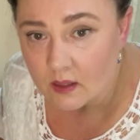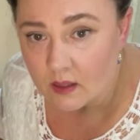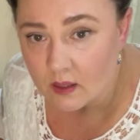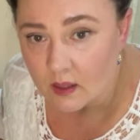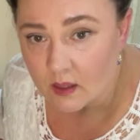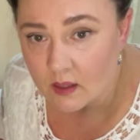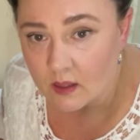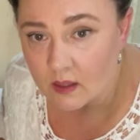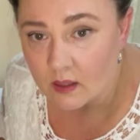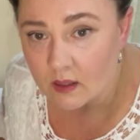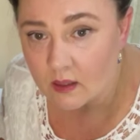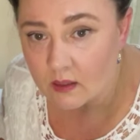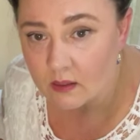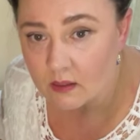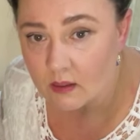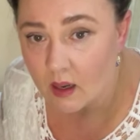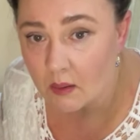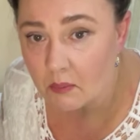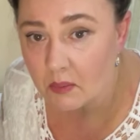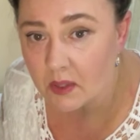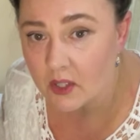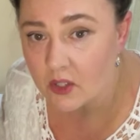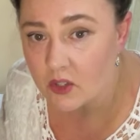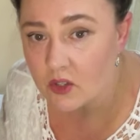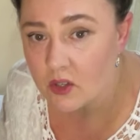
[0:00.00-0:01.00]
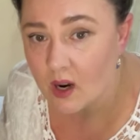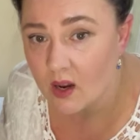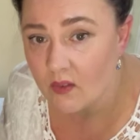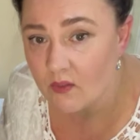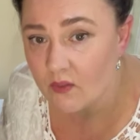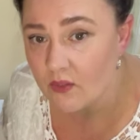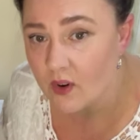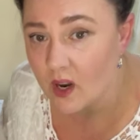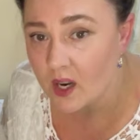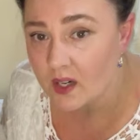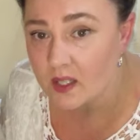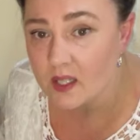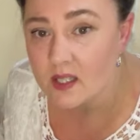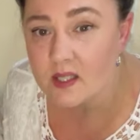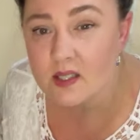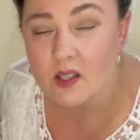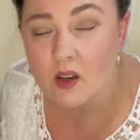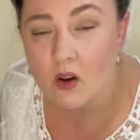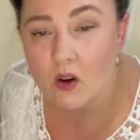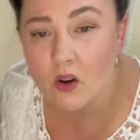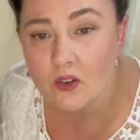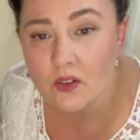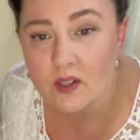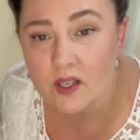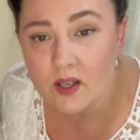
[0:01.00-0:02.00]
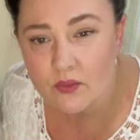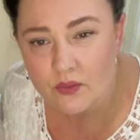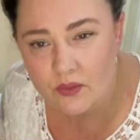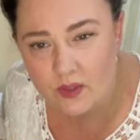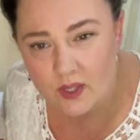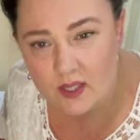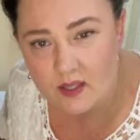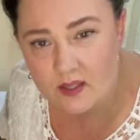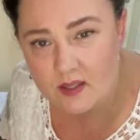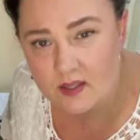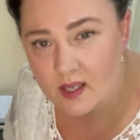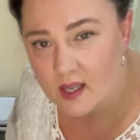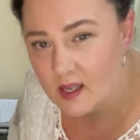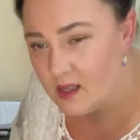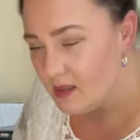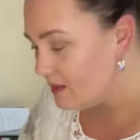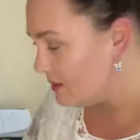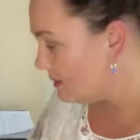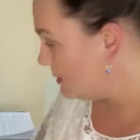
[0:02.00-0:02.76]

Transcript: Oh, I'm going to try and find it. Is it on Netflix, Cease?